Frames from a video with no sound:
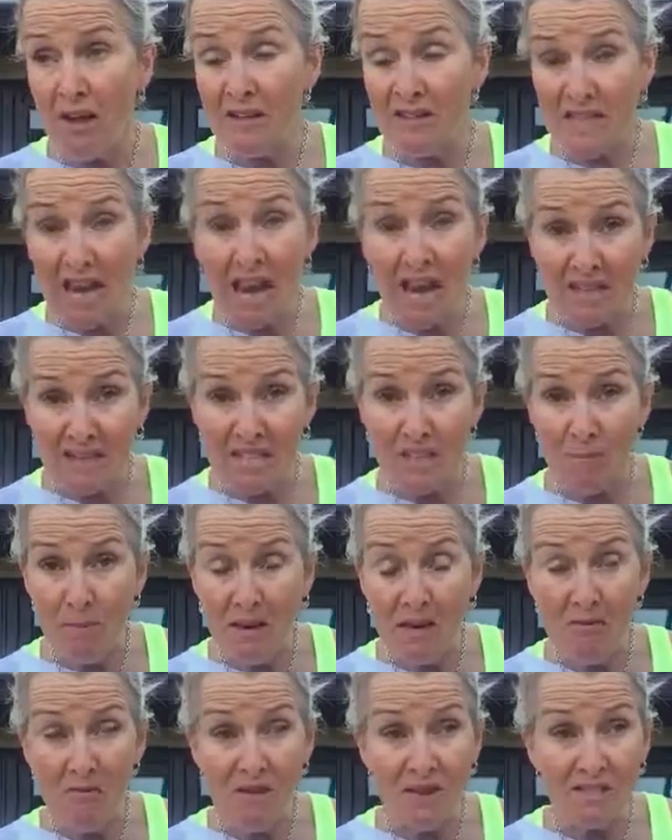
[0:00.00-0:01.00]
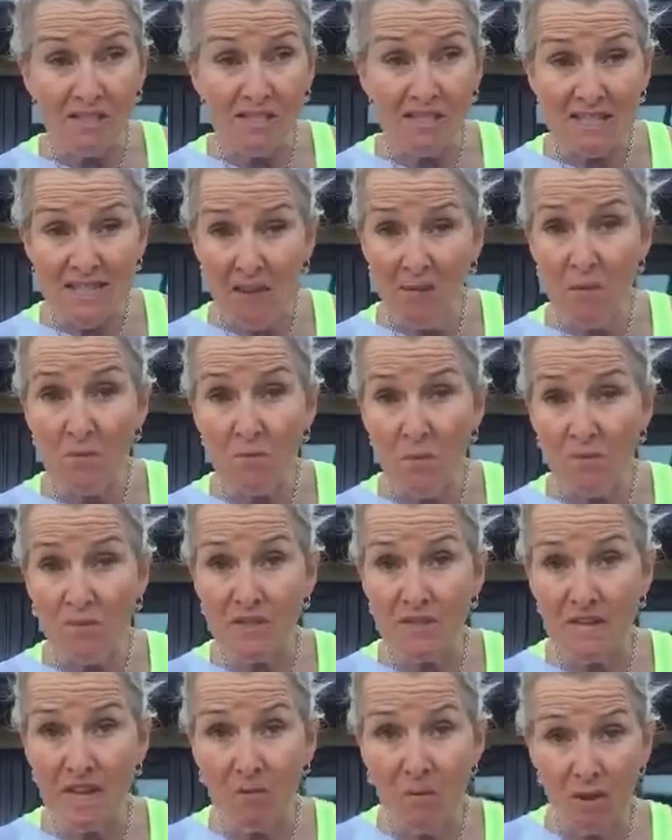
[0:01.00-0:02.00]
as I experienced 7
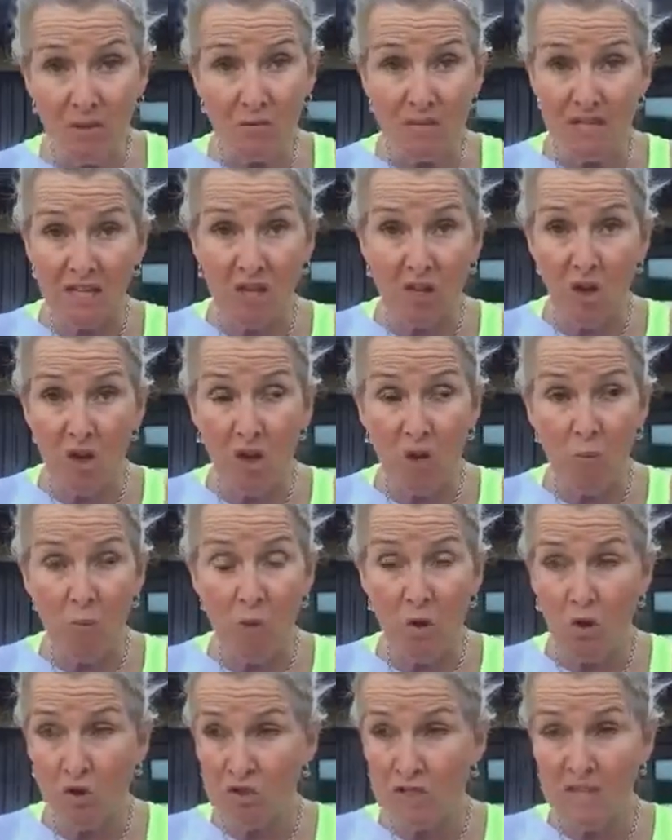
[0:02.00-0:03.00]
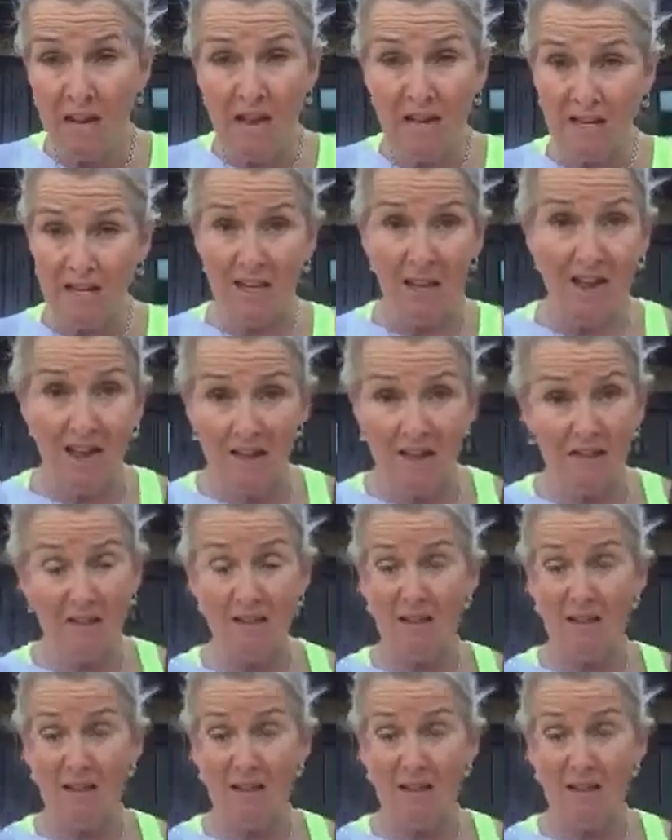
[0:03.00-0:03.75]
months in when I was in Cornwall, sat in that,